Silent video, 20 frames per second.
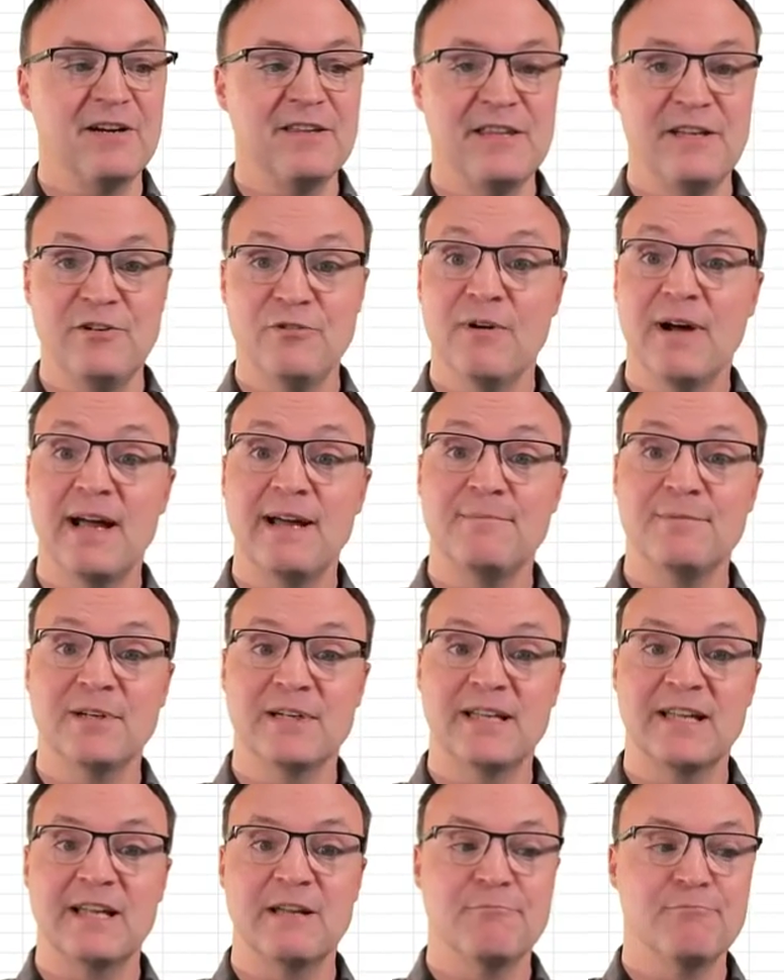and then you
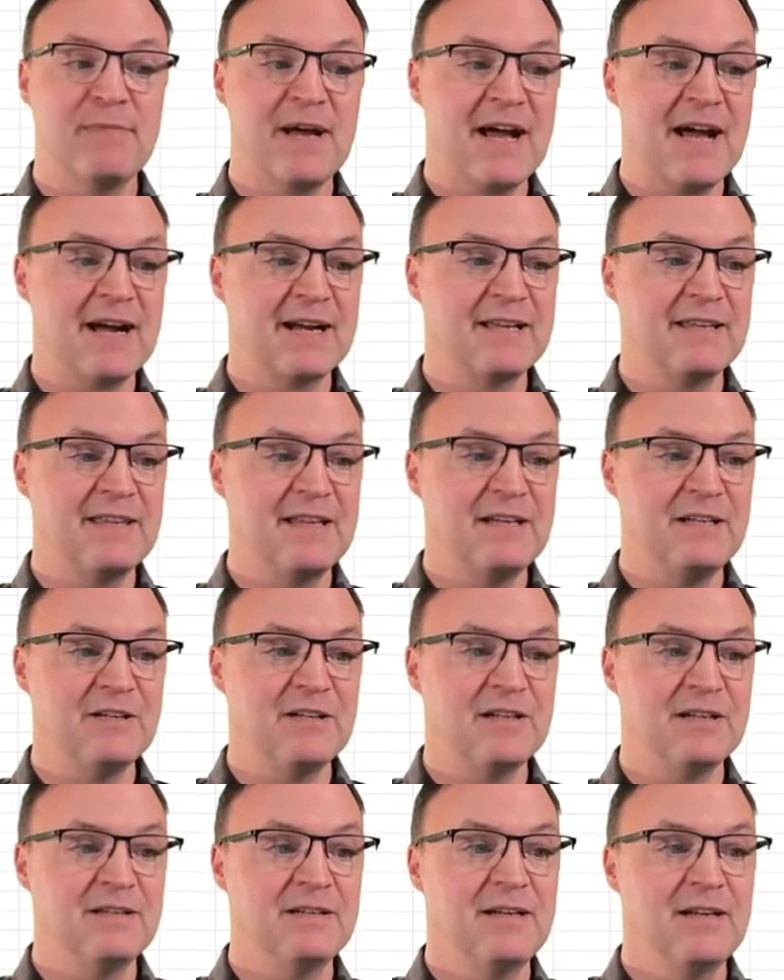hyperlink it back, and then you
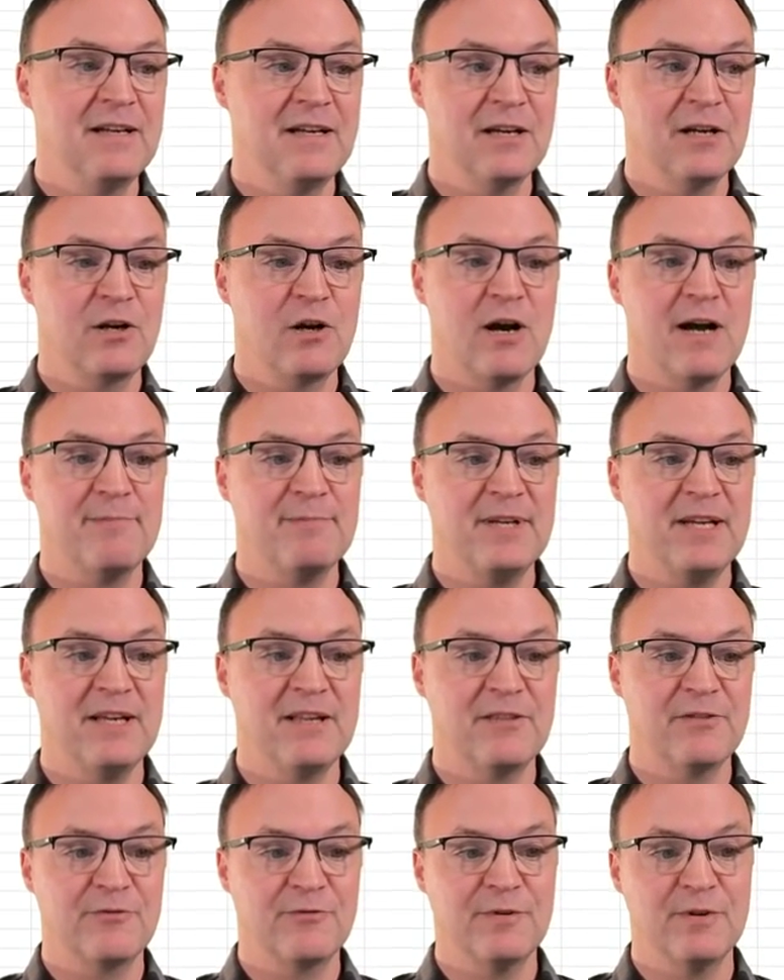can copy
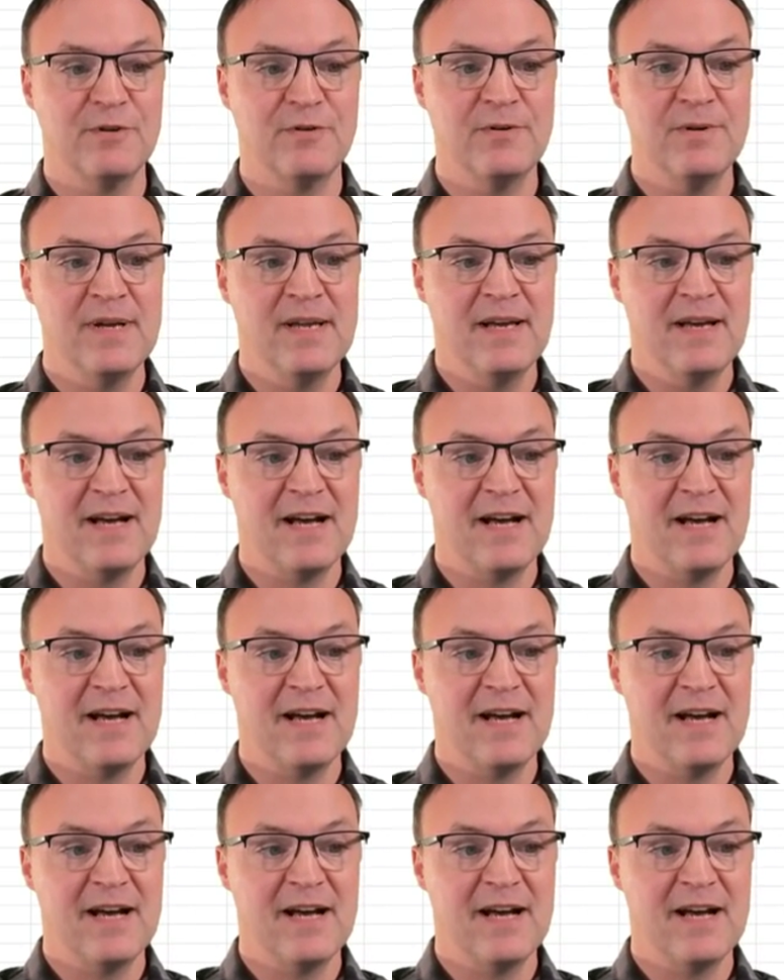it through.